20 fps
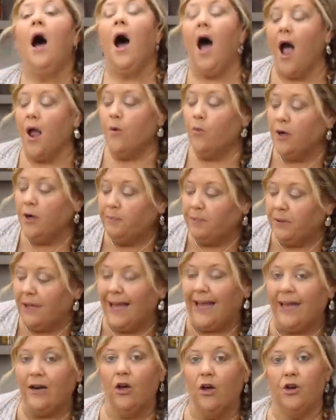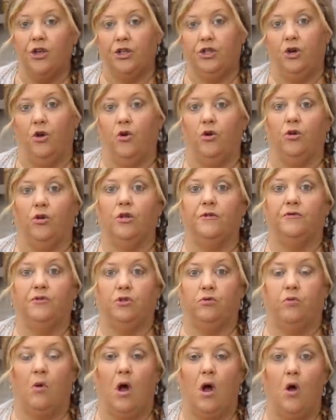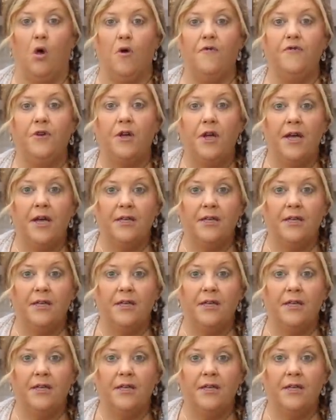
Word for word: I would plan on a total of twelve